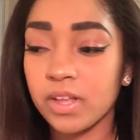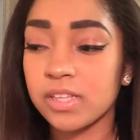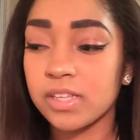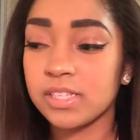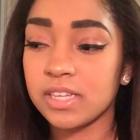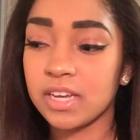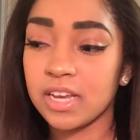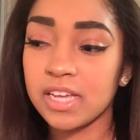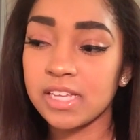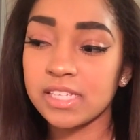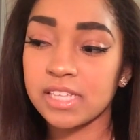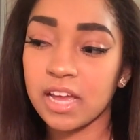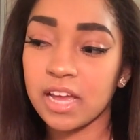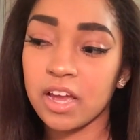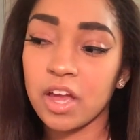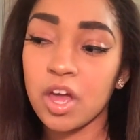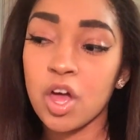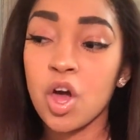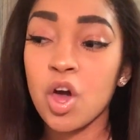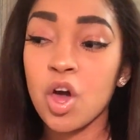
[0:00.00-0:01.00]
So, then he's like,
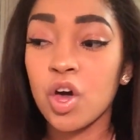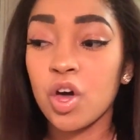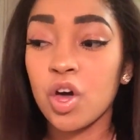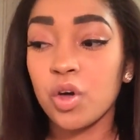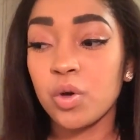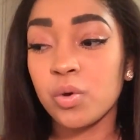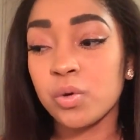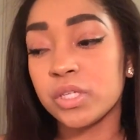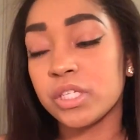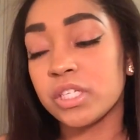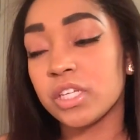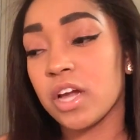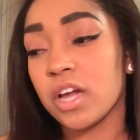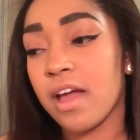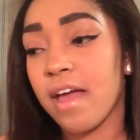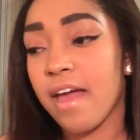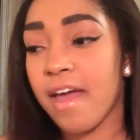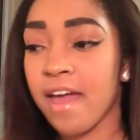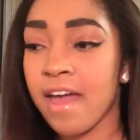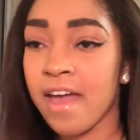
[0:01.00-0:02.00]
who is
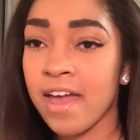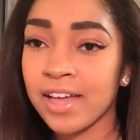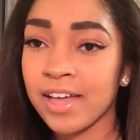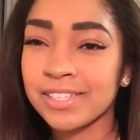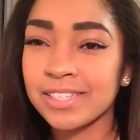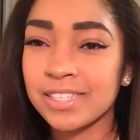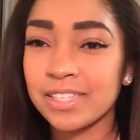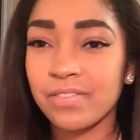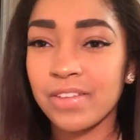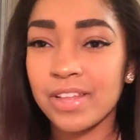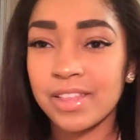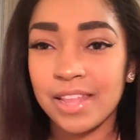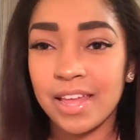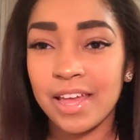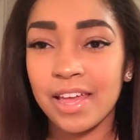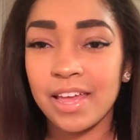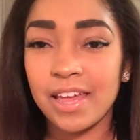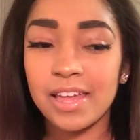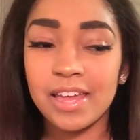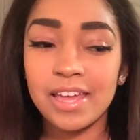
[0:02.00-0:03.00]
your ex? Stuff like
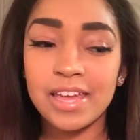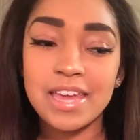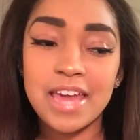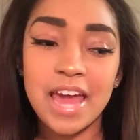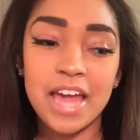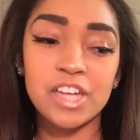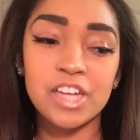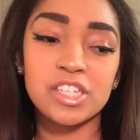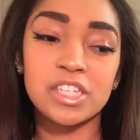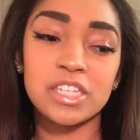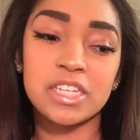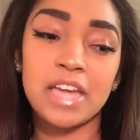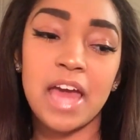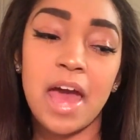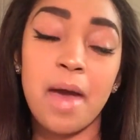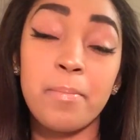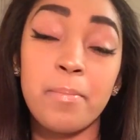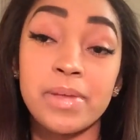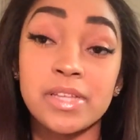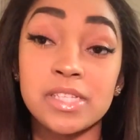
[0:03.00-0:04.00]
that. And he actually
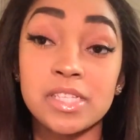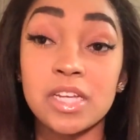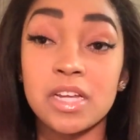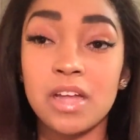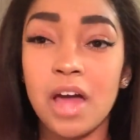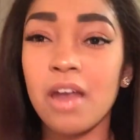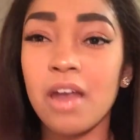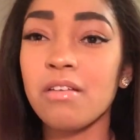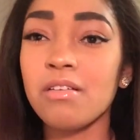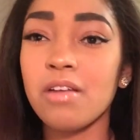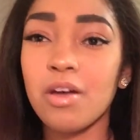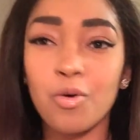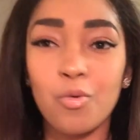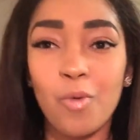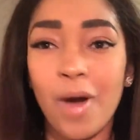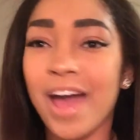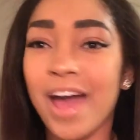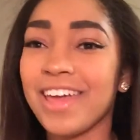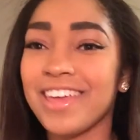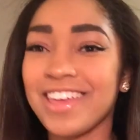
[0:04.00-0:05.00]
happened to, I don't know
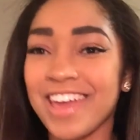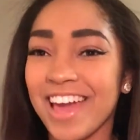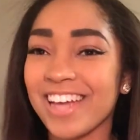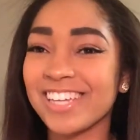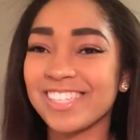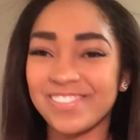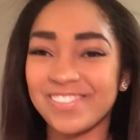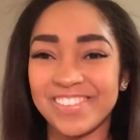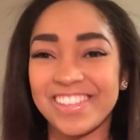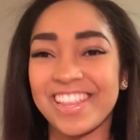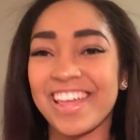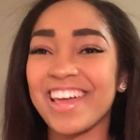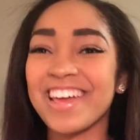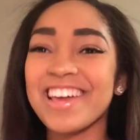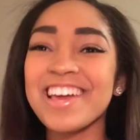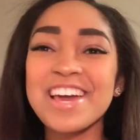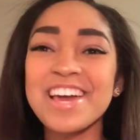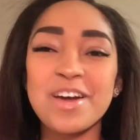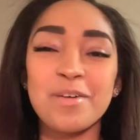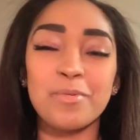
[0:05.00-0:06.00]
why he asked me
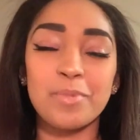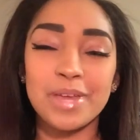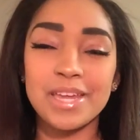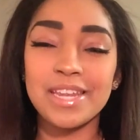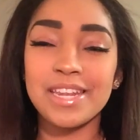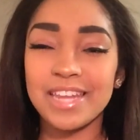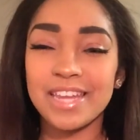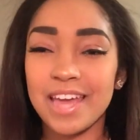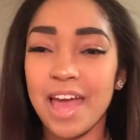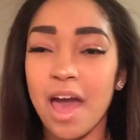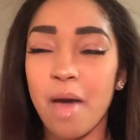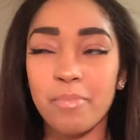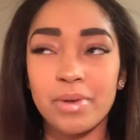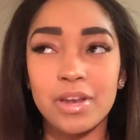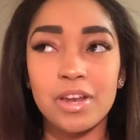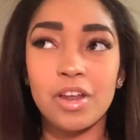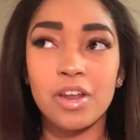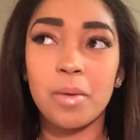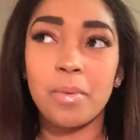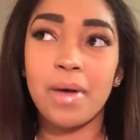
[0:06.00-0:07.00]
that, but he did happen
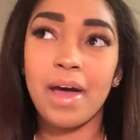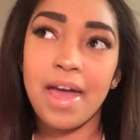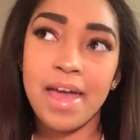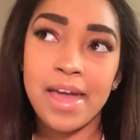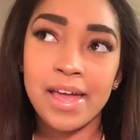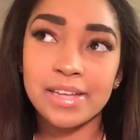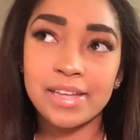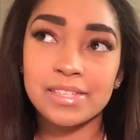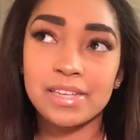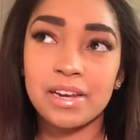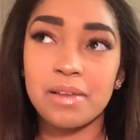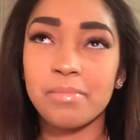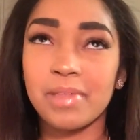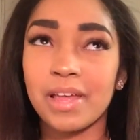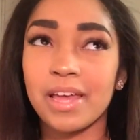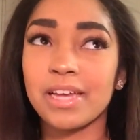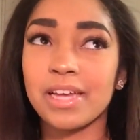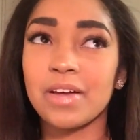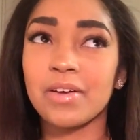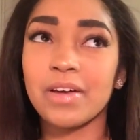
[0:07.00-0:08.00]
to know my ex. And I'm
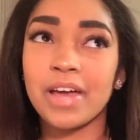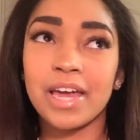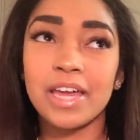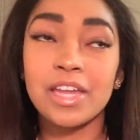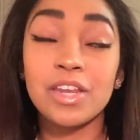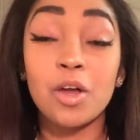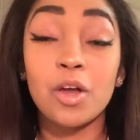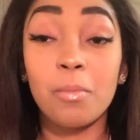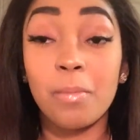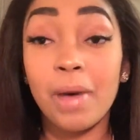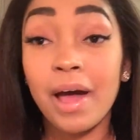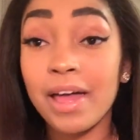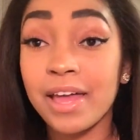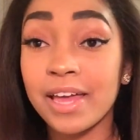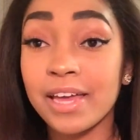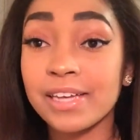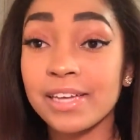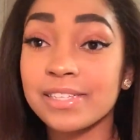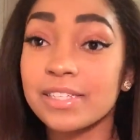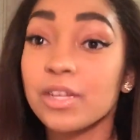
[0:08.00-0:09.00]
like, okay, you know my
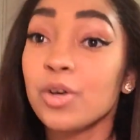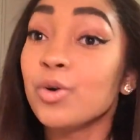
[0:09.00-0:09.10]
ex.